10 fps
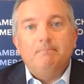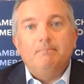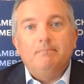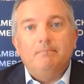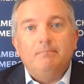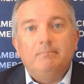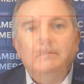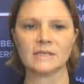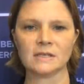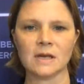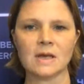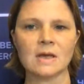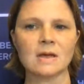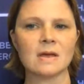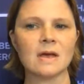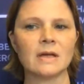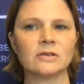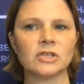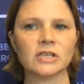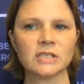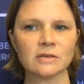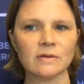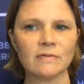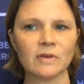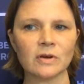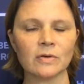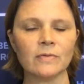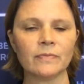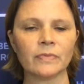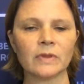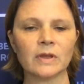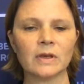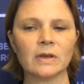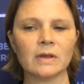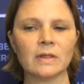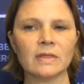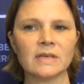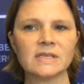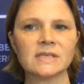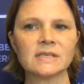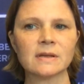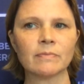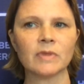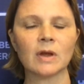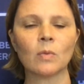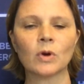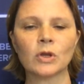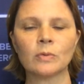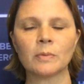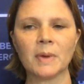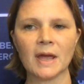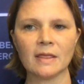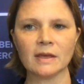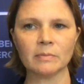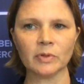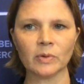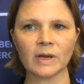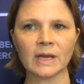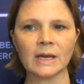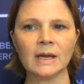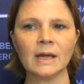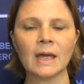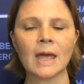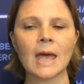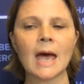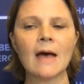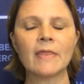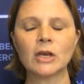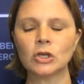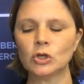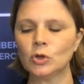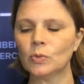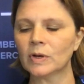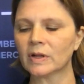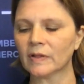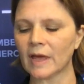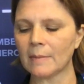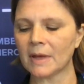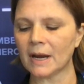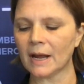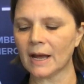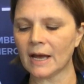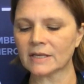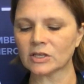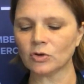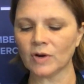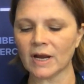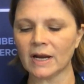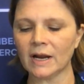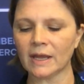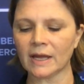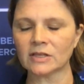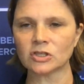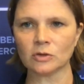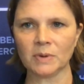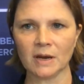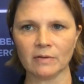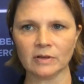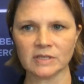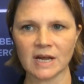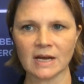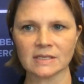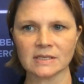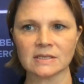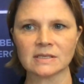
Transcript: Great. And just to review, this is something where you would pay the employee and then you would claim it as a credit against your payroll taxes.